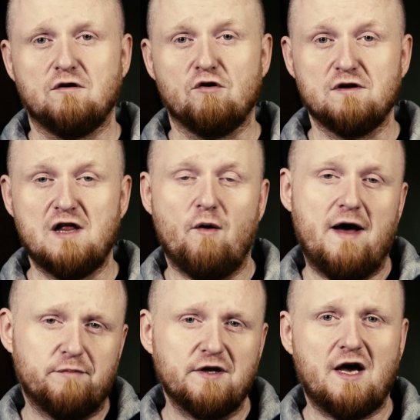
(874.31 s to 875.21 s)
or allow
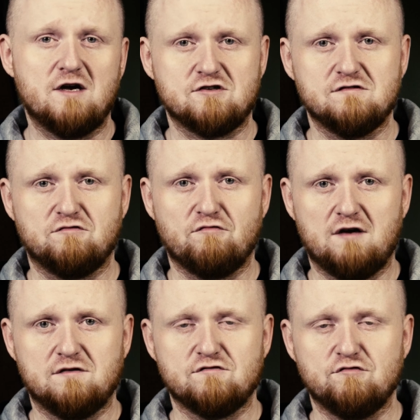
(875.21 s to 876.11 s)
applications to
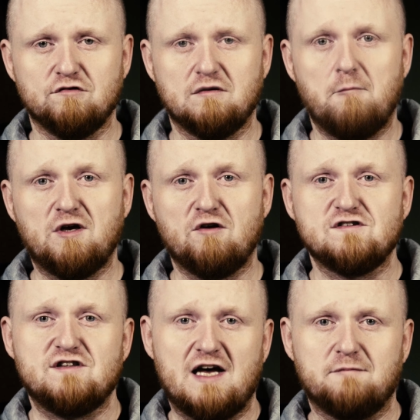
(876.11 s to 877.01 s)
run as root,
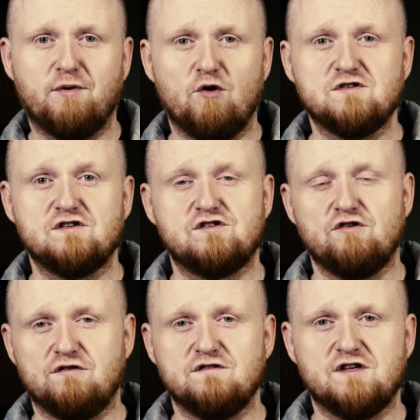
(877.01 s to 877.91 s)
because that poses
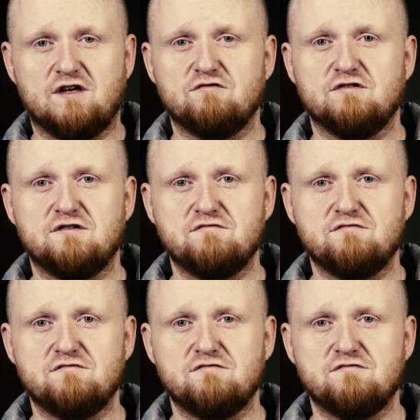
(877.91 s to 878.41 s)
certain security